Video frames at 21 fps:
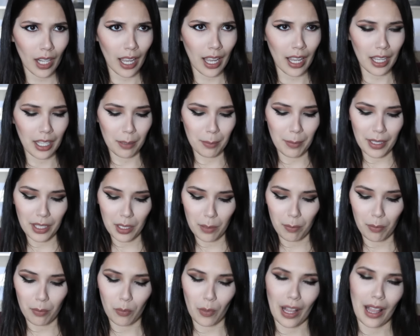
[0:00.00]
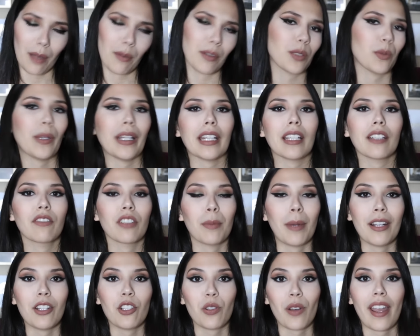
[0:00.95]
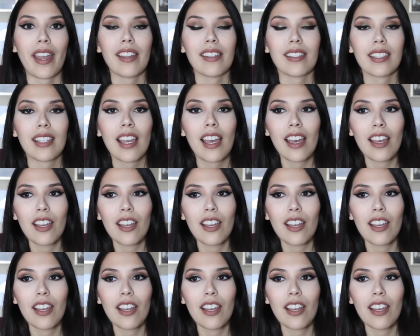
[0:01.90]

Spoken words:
while I was waiting for my trays.